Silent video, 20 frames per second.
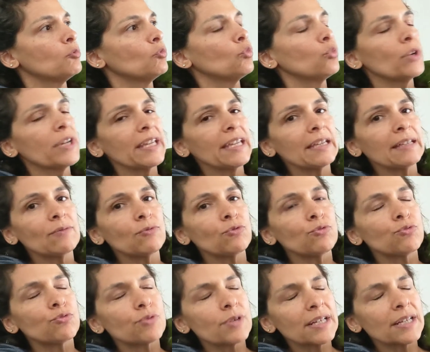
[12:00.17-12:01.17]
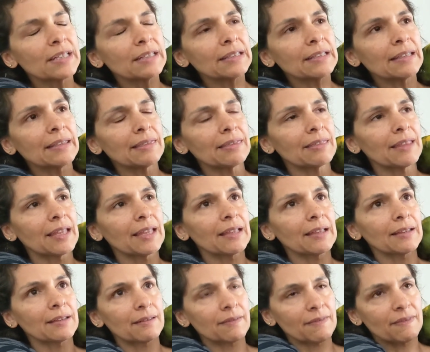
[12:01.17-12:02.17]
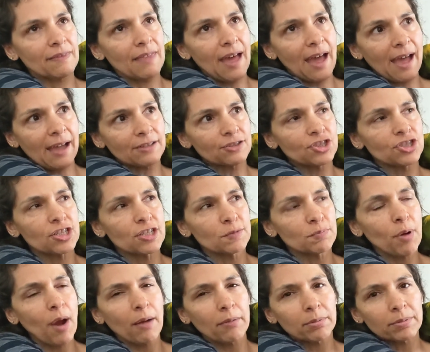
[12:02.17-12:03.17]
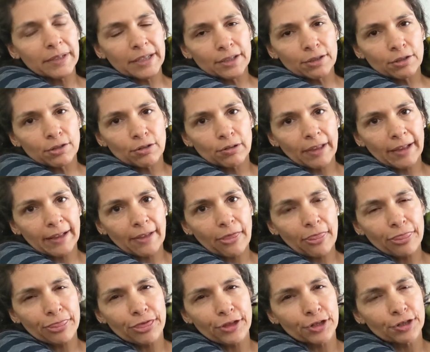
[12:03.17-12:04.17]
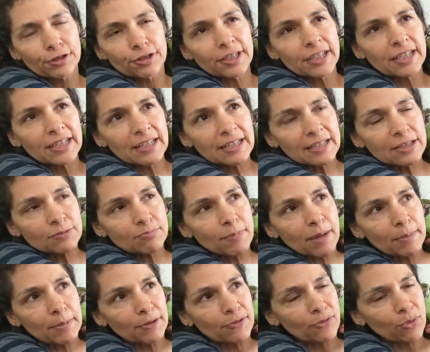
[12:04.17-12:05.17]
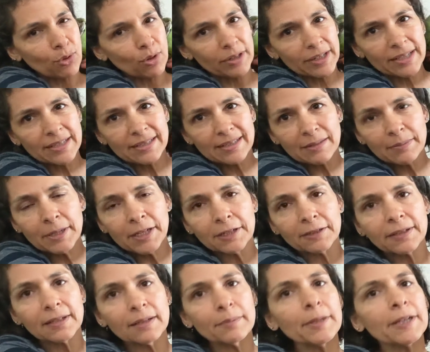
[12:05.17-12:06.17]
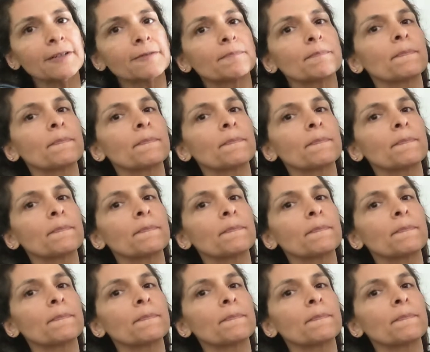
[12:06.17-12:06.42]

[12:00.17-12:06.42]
We really think that she's probably in her like 30s, maybe 40s. Come here, come here.